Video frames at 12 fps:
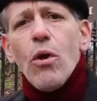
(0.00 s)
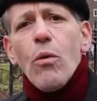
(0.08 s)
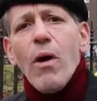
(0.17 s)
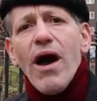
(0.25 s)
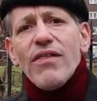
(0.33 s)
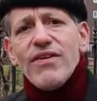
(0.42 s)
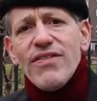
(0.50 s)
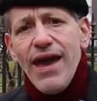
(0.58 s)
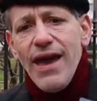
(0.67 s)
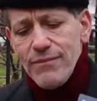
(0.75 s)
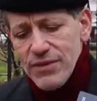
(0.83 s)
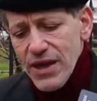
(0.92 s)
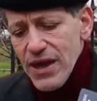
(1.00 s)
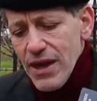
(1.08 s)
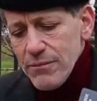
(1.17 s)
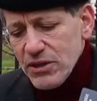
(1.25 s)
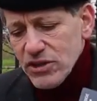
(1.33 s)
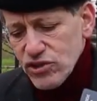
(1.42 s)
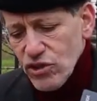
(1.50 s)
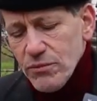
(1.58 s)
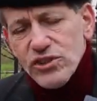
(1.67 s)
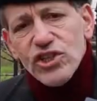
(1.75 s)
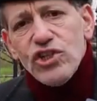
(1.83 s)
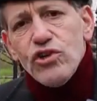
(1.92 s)
Why are they there? Because
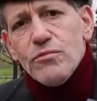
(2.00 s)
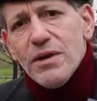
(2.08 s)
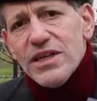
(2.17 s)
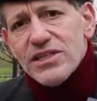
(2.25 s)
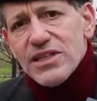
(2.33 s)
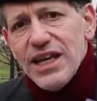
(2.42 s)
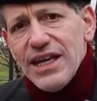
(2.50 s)
Thomas Cubitt in